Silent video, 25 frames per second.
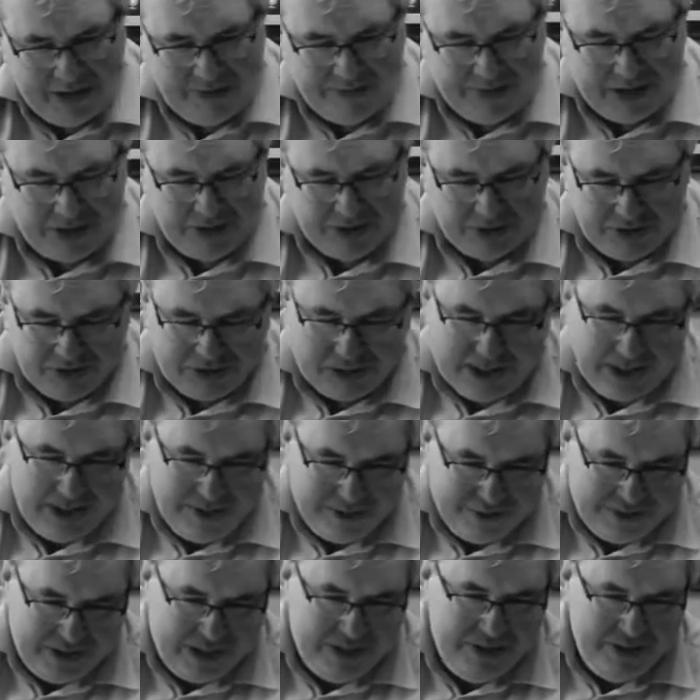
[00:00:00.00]
of extra
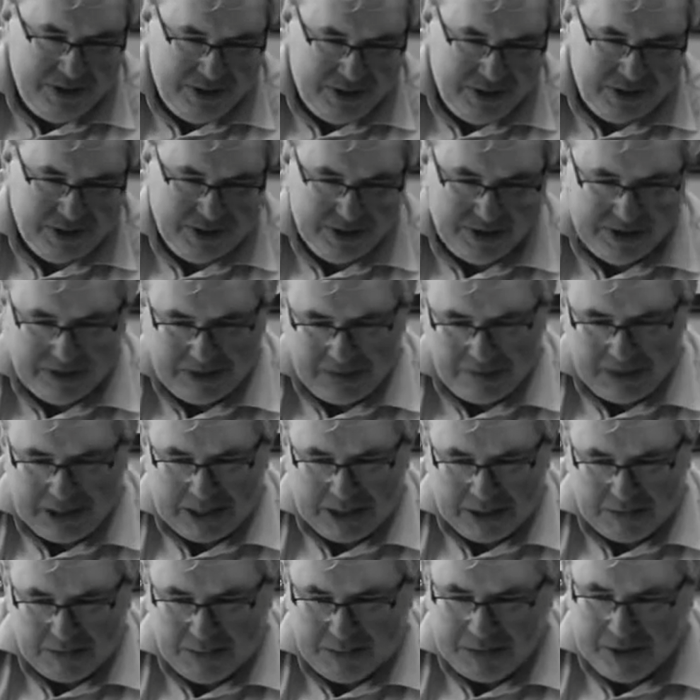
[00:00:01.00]
life into the
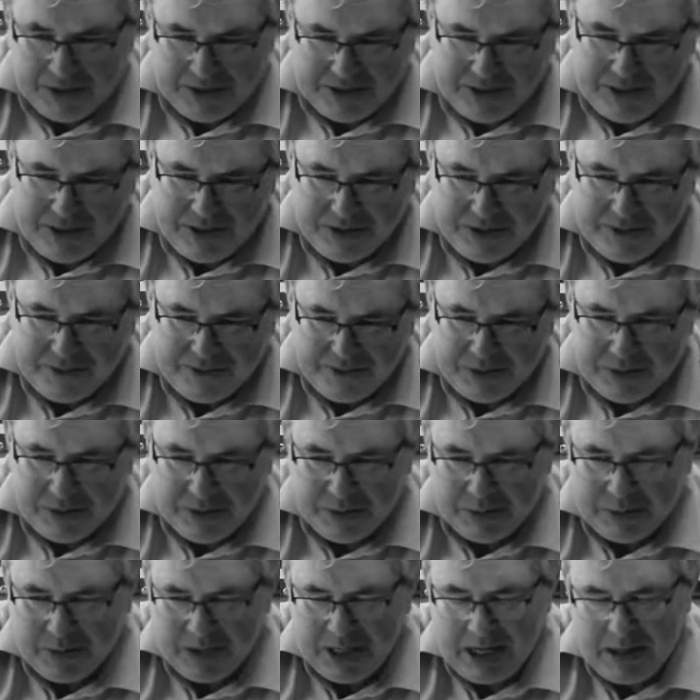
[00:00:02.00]
Blaxploitation
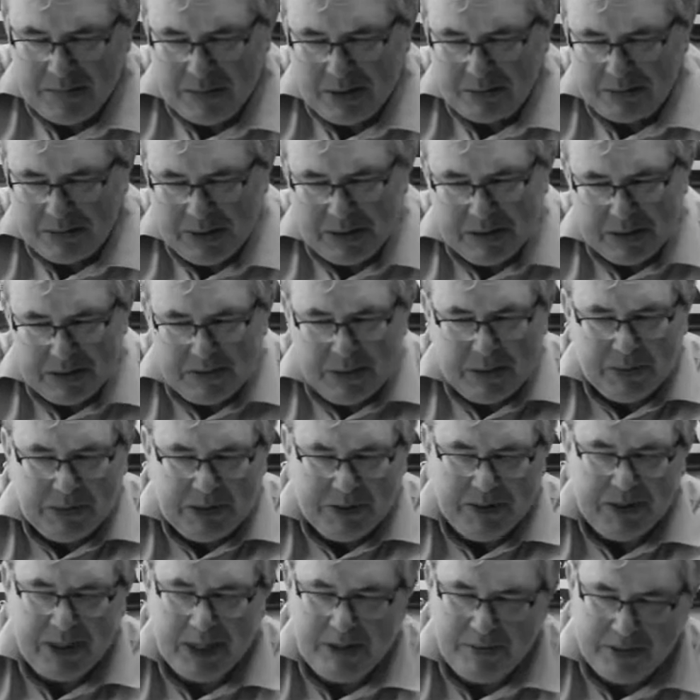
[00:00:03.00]
films. Came out round about the
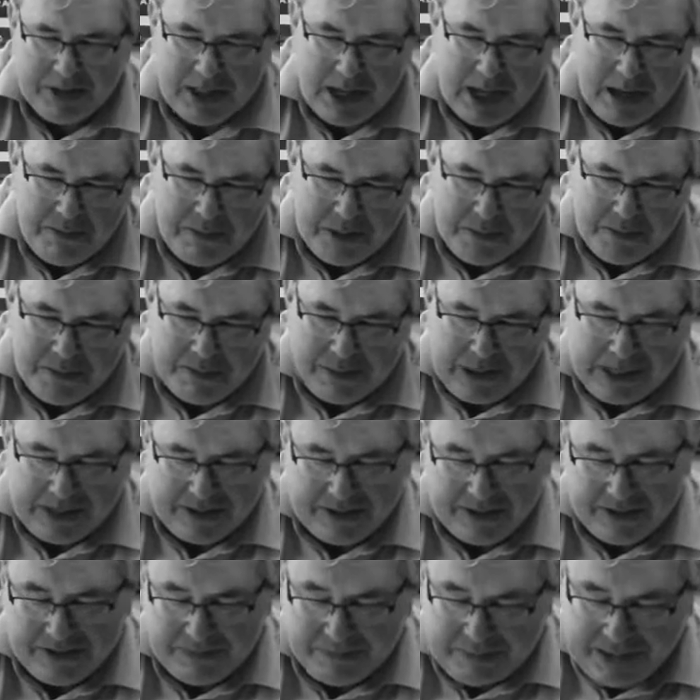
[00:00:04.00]
same time as
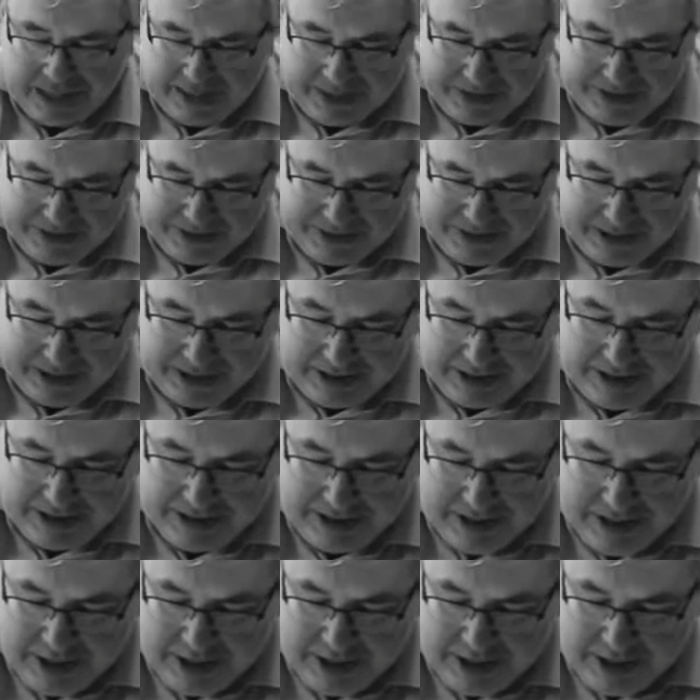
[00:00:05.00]
Blackenstein,